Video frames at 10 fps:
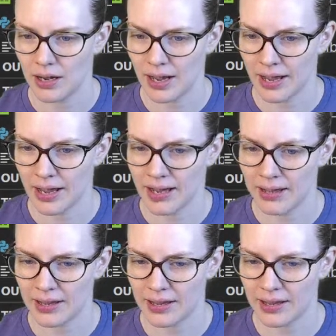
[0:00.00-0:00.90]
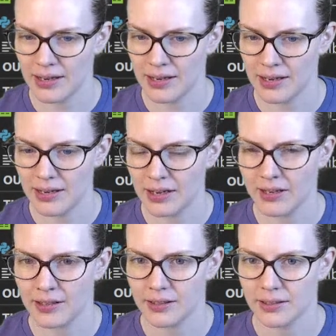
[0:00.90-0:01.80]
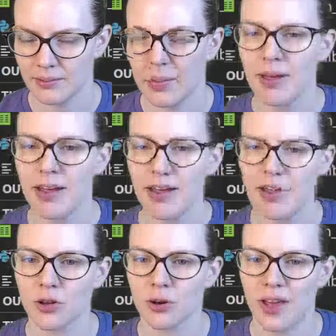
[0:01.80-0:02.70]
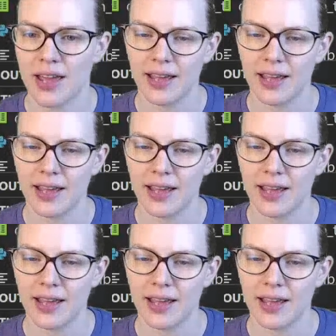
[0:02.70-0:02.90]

And maybe I can do it to the whole thing.